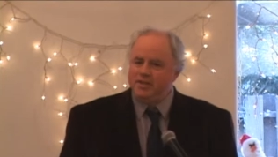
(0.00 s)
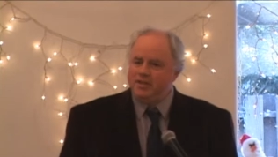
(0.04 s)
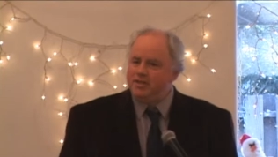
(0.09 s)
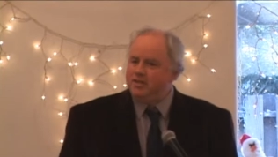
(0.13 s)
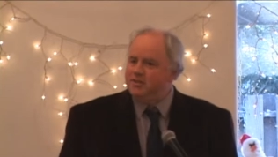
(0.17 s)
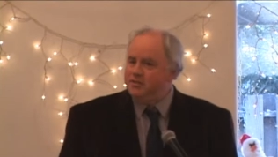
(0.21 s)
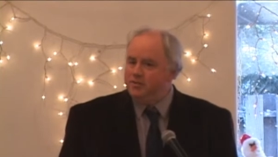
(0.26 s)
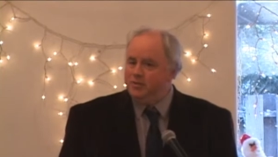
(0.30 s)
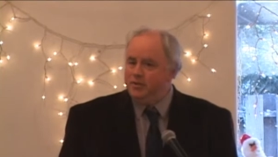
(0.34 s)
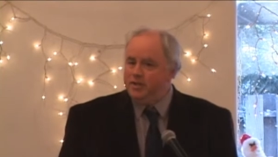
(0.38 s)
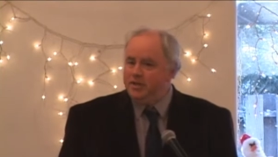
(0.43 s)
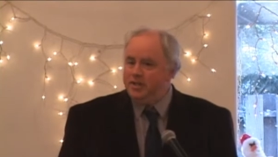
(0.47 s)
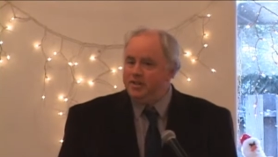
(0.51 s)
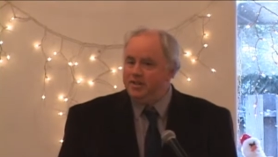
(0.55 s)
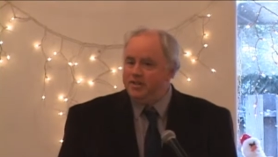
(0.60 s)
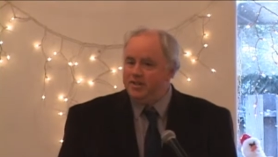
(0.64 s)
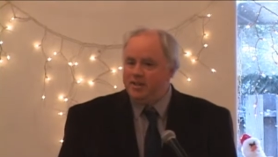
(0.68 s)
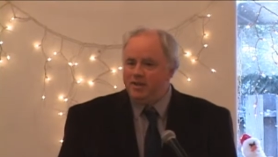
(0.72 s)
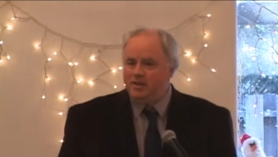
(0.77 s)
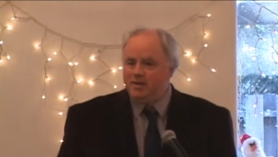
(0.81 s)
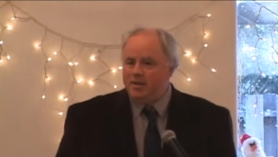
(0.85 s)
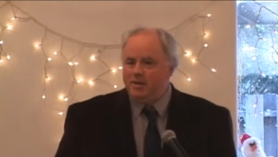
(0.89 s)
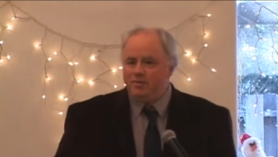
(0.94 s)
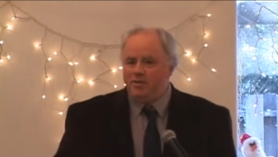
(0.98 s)
can get it through
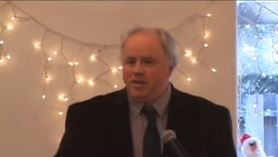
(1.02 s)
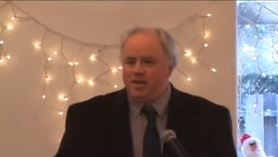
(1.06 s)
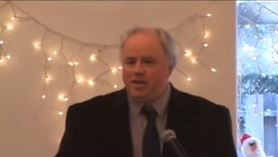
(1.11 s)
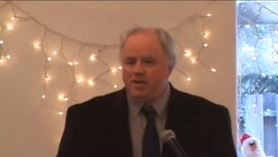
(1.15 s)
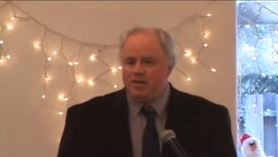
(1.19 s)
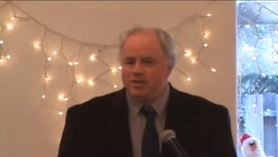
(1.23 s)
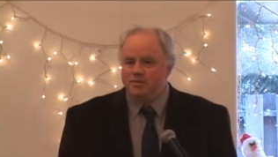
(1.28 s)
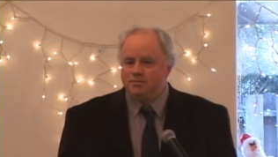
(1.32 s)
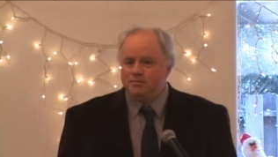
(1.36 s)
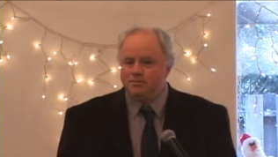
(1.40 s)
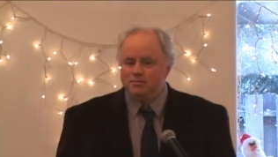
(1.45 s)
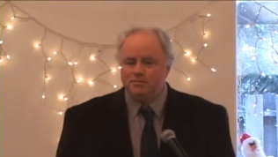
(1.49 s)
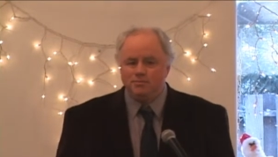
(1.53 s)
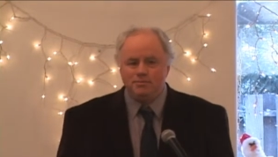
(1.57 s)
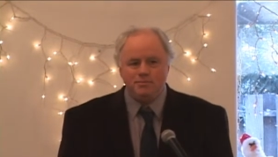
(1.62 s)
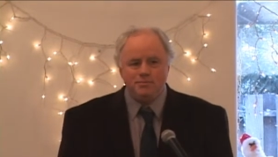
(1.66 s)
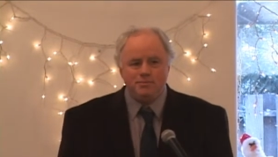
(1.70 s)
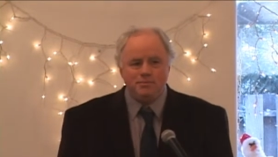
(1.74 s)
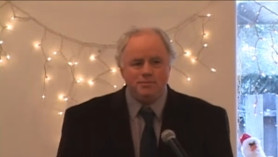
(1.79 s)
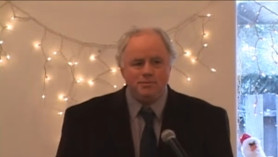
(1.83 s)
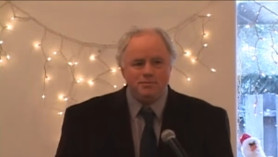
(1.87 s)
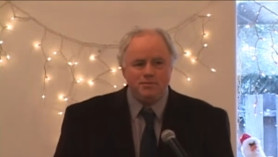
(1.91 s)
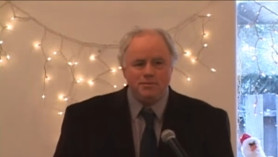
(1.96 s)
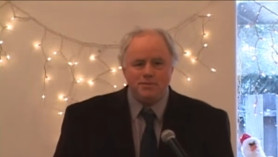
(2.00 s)
anything. I, am not a
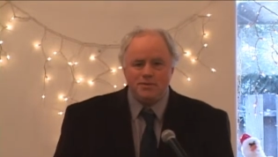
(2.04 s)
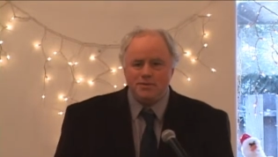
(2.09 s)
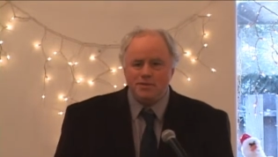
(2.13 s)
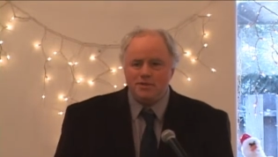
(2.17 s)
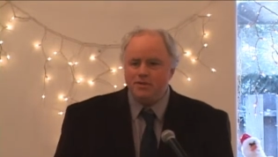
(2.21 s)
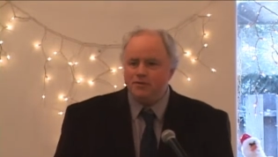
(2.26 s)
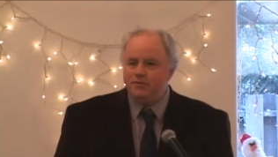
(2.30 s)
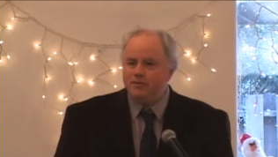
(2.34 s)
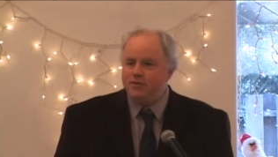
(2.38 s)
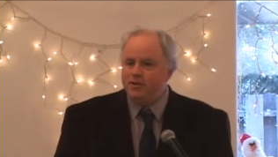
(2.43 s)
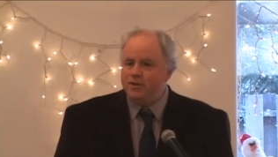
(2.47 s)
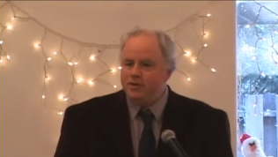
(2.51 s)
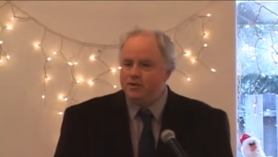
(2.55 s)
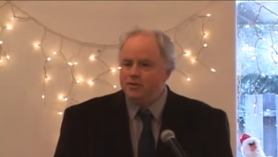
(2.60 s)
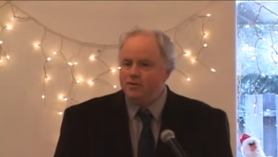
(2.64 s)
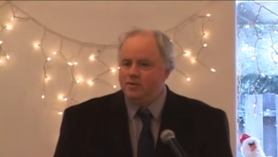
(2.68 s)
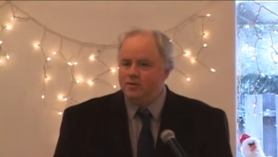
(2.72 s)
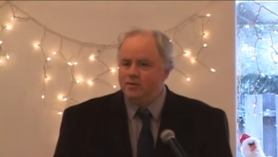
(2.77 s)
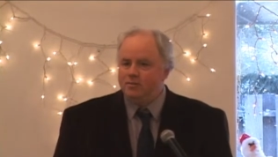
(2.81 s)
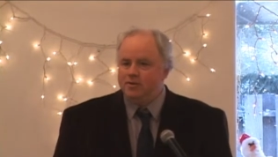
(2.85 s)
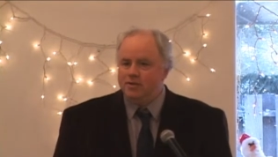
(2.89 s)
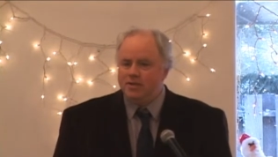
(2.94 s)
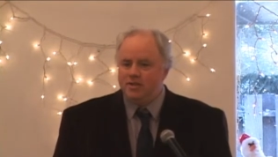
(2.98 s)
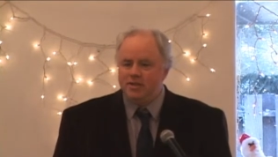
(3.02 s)
seafarer
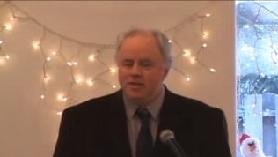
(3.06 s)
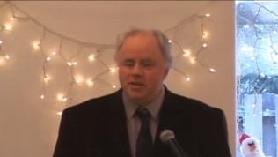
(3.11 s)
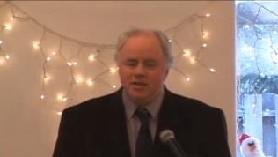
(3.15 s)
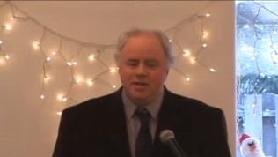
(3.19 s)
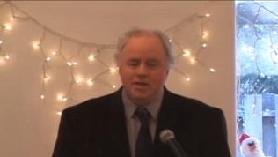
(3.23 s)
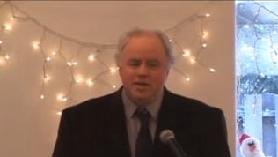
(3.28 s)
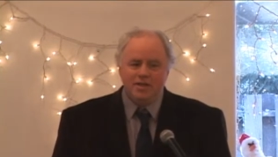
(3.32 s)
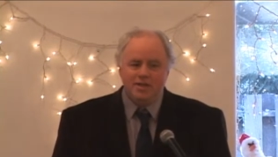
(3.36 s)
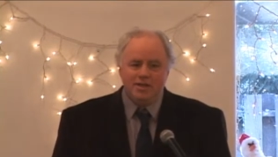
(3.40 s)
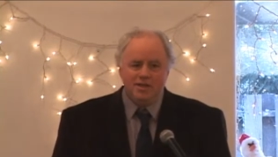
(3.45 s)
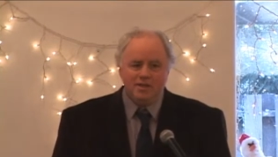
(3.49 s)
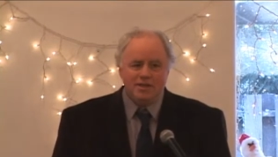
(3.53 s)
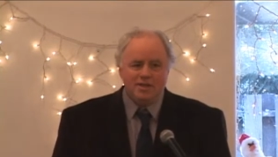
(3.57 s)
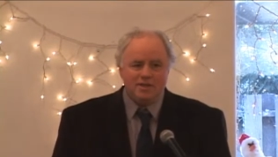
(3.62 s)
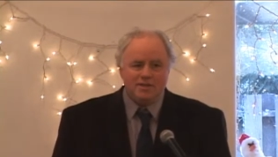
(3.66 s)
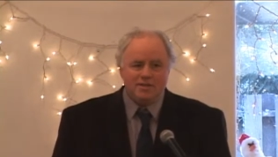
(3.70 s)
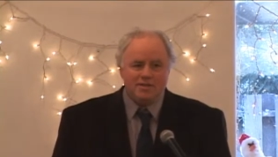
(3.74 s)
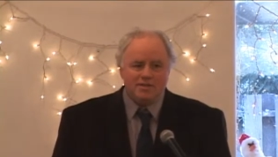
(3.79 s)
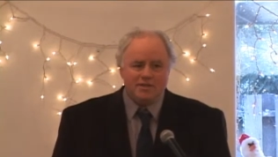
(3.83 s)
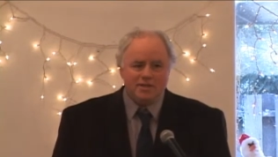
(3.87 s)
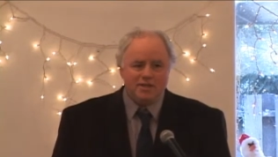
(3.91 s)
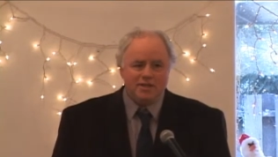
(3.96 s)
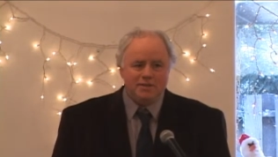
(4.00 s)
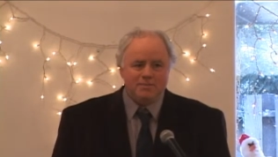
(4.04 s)
though, but
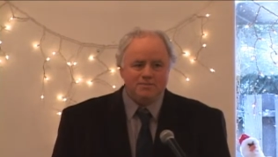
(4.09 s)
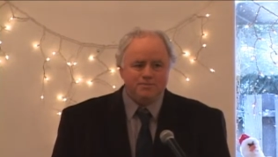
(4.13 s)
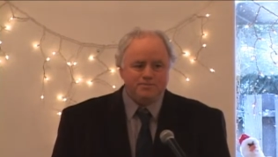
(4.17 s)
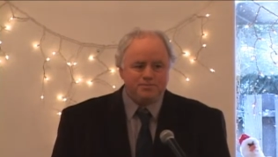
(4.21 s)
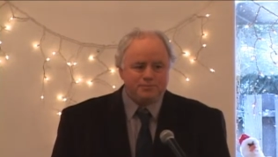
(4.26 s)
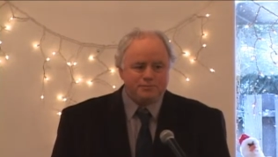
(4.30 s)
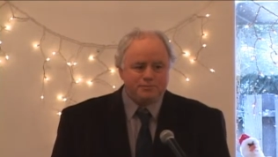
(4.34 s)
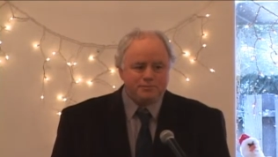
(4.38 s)
that's um,